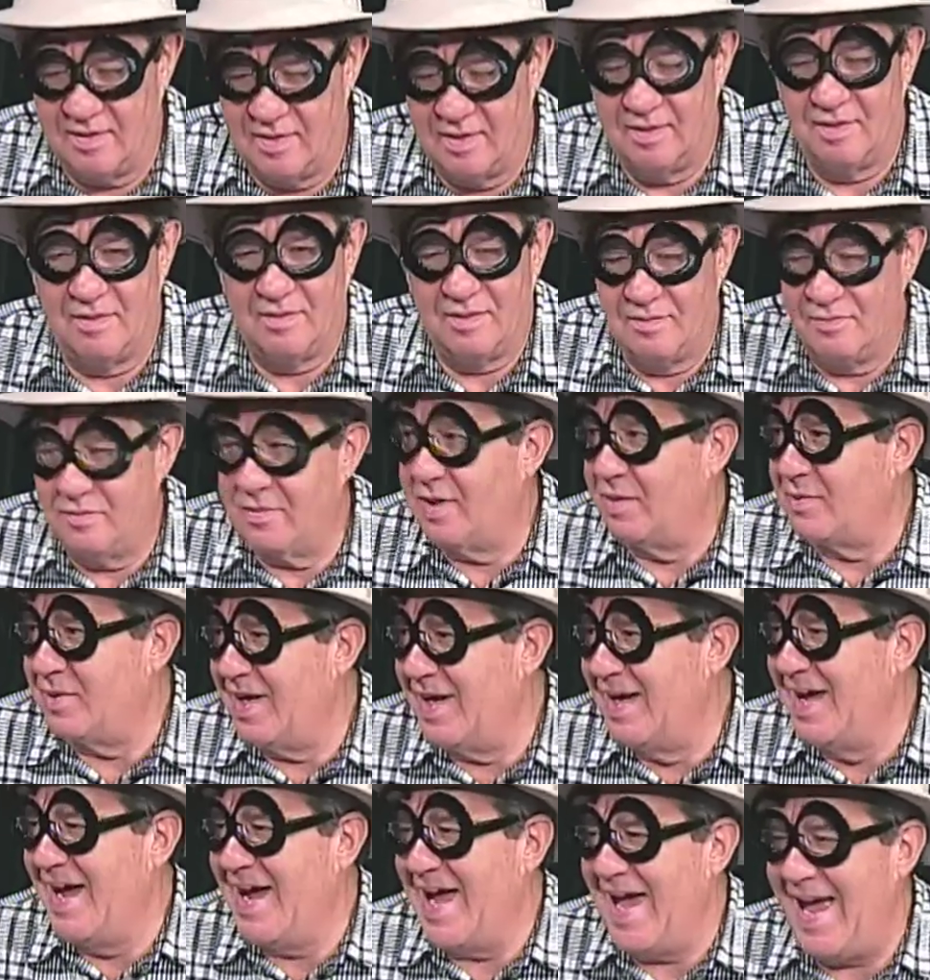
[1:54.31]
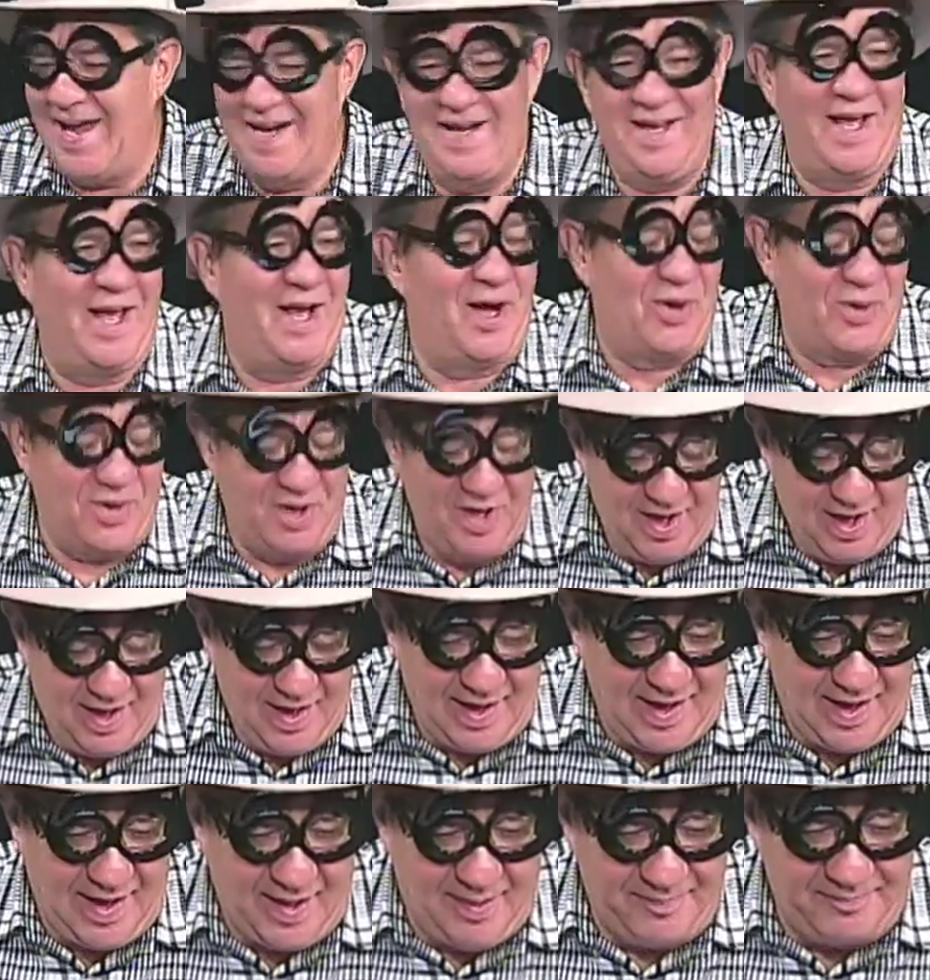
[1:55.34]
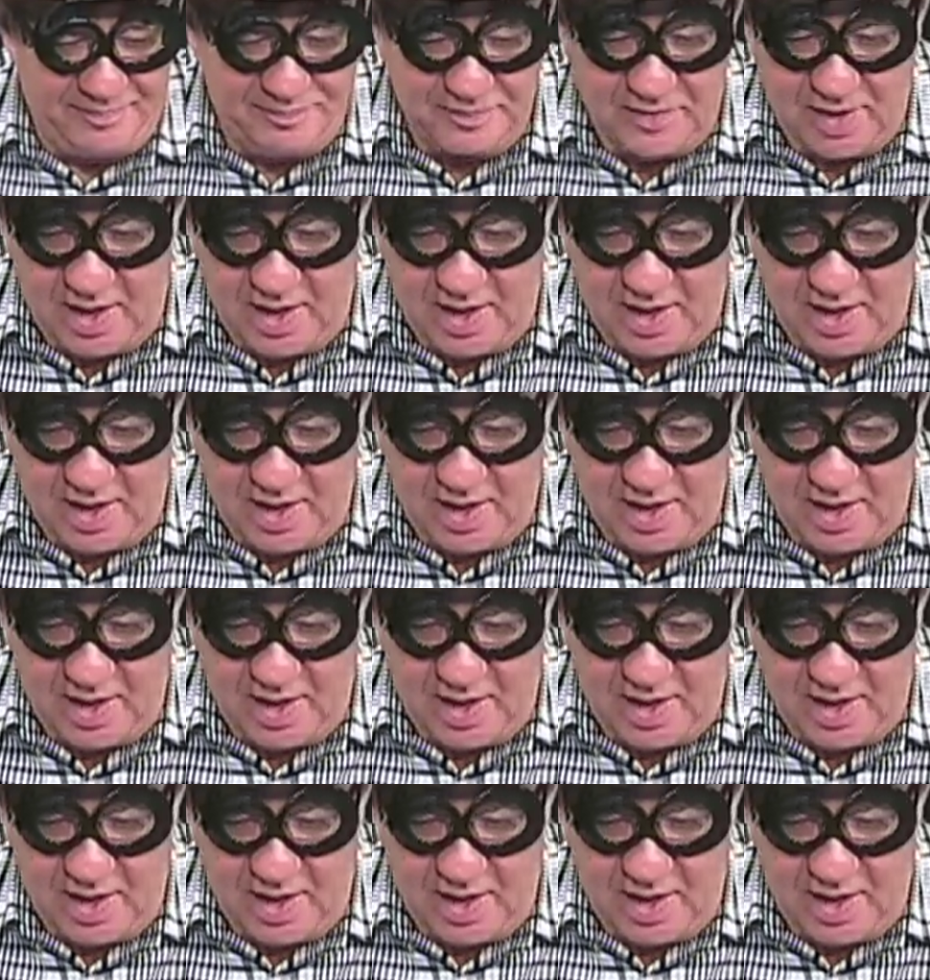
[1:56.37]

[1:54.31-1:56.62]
Oh, jeez. Anyhow, um,